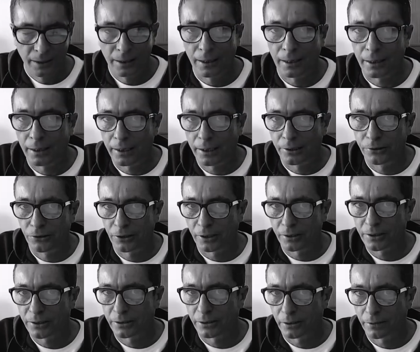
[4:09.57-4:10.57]
And you can
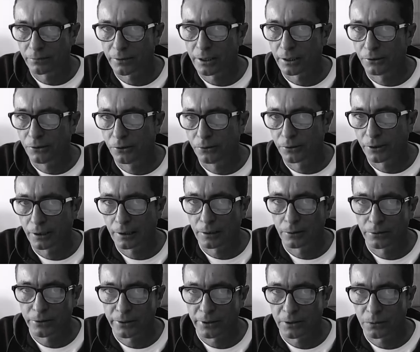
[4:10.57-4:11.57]
see, obviously, do not
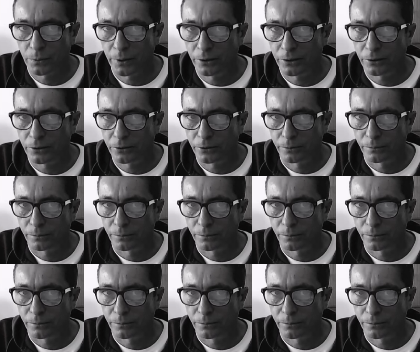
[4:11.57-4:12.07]
close this window.